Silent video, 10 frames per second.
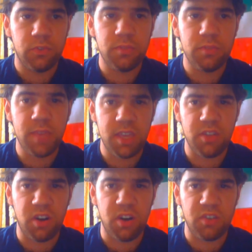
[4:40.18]
To me,
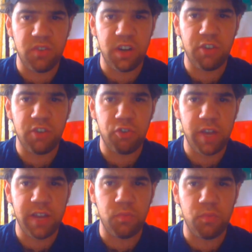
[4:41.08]
there are very
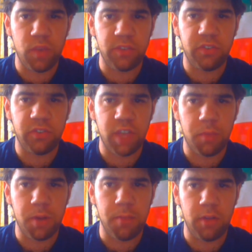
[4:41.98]
creative ways to
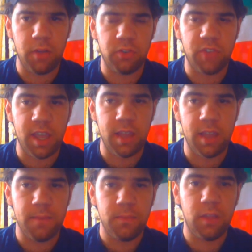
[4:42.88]
celebrate Mother's
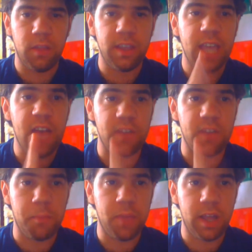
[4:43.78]
Day, like having
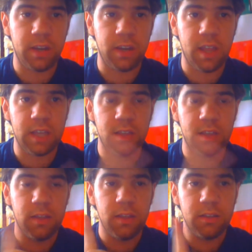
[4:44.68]
a picnic,
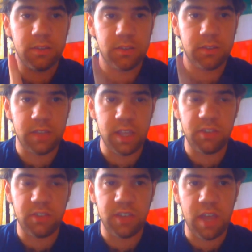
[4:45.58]

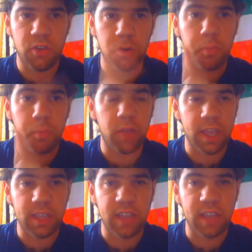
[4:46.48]
singing together,
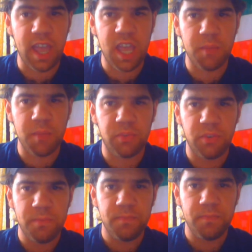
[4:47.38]
playing games,
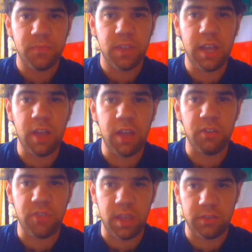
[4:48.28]
and other
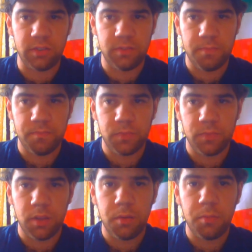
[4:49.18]
things.
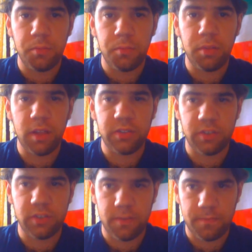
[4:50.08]

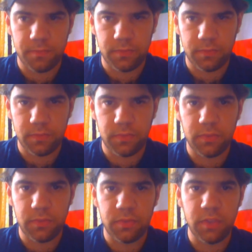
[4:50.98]
Plus,
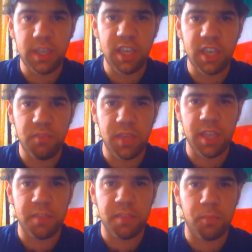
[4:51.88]
they give me
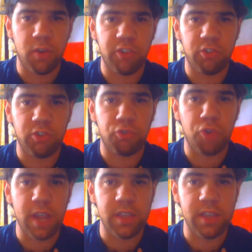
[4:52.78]
inspiration to
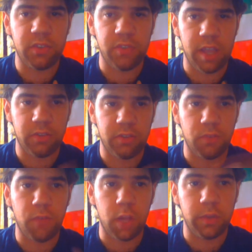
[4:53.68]
try these things in
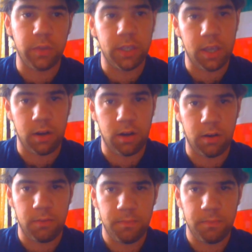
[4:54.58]
the following year.